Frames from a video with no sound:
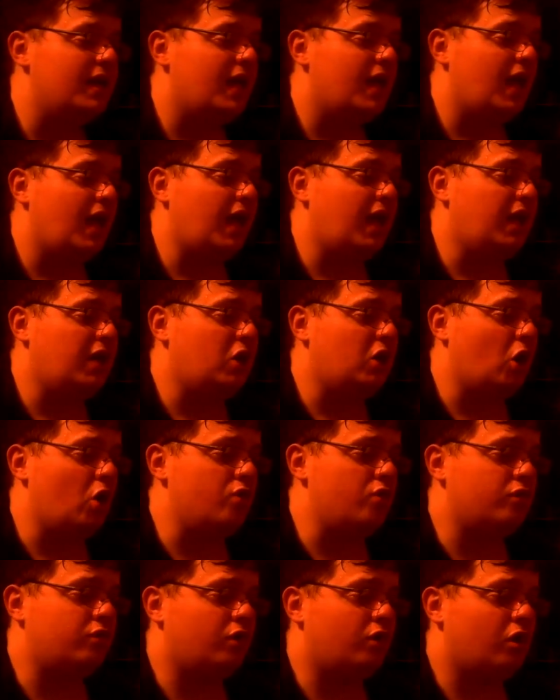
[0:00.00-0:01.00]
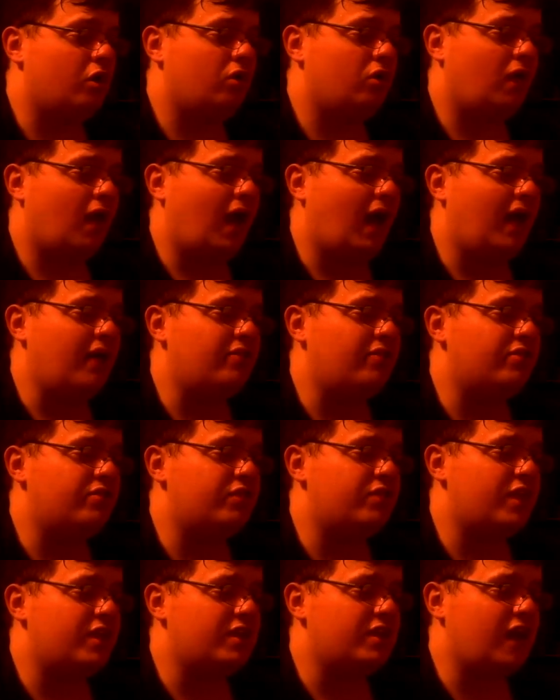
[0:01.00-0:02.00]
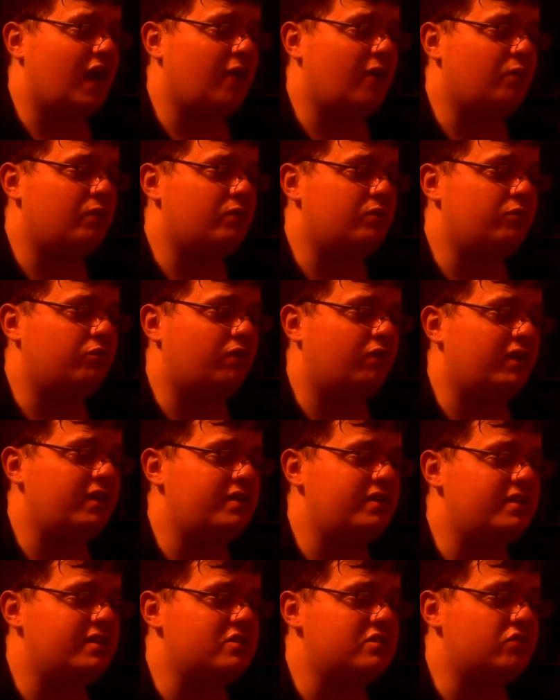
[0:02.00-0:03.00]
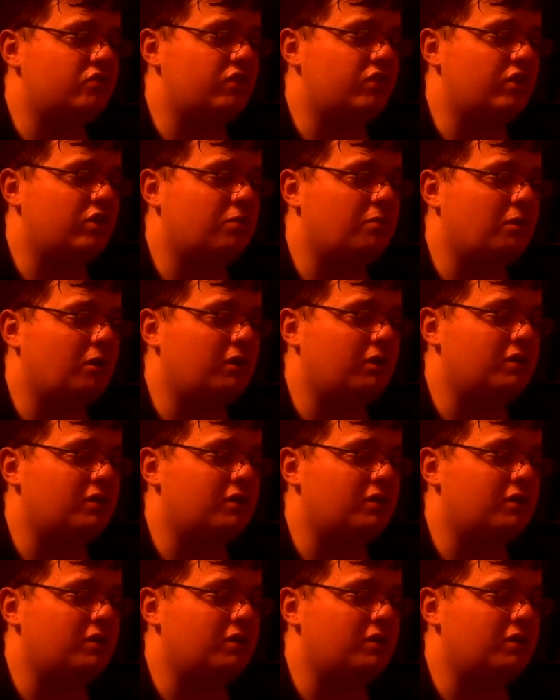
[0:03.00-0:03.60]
And overall, I think I would rate this film on a